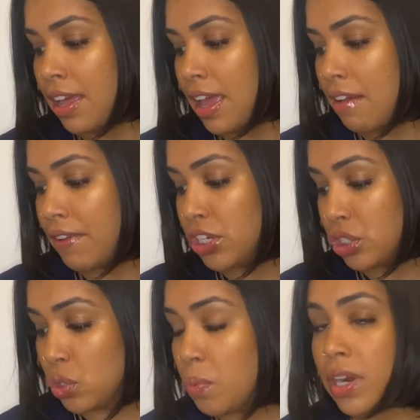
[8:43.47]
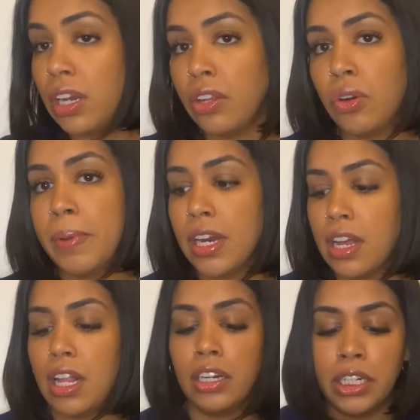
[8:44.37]
If I do want a little bit of
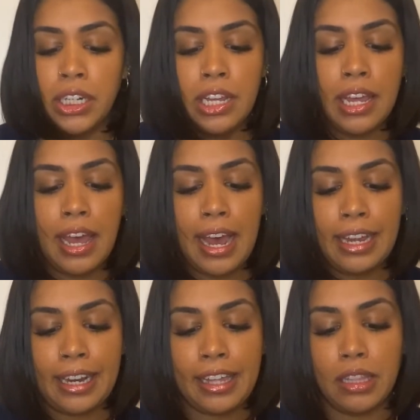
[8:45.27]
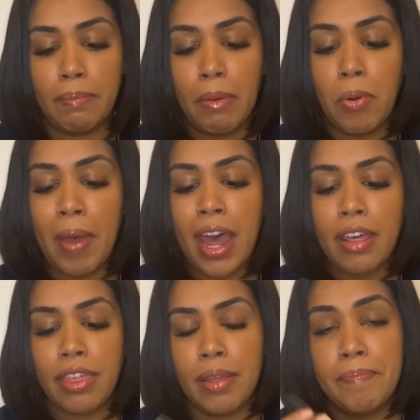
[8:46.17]
color, I like the Bubble
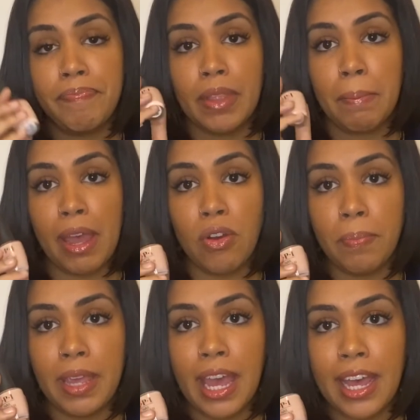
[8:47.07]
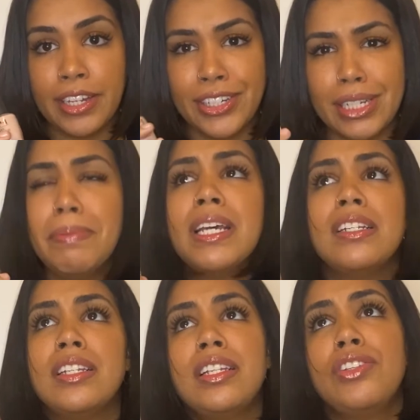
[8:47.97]
Bath by OPI, just because
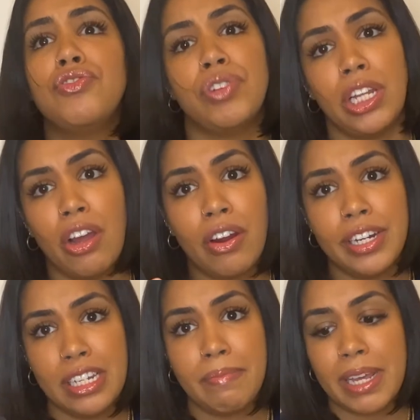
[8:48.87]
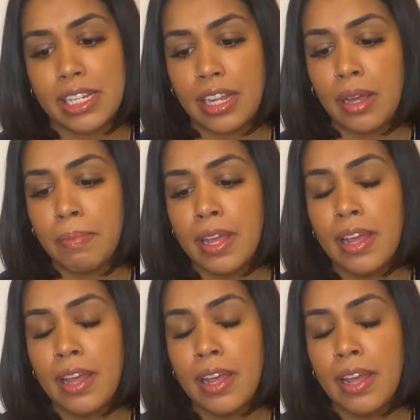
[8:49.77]
this is really hard to mess up.